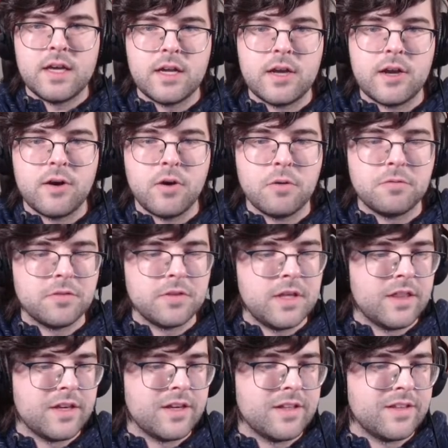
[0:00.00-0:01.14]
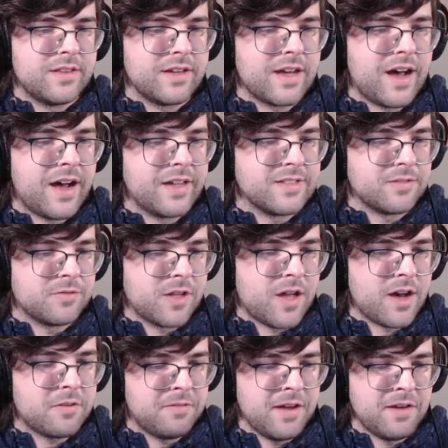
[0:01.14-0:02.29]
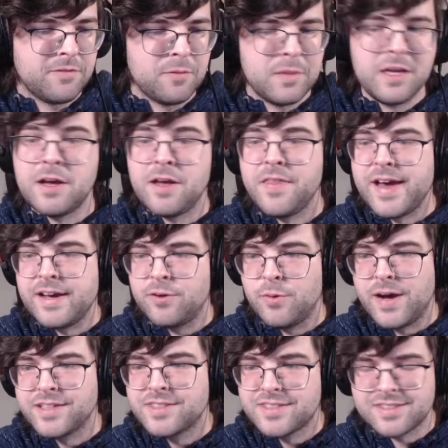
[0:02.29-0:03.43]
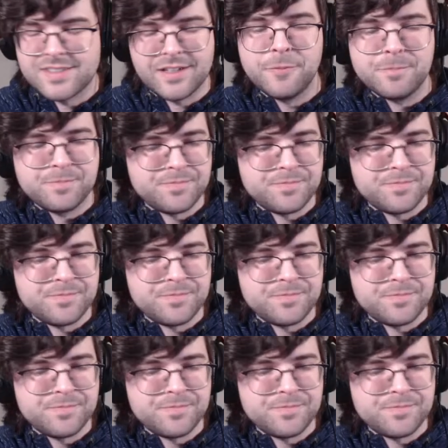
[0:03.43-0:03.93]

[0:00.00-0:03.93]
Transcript: you know, hopefully the gods of luck favor me on that quest. So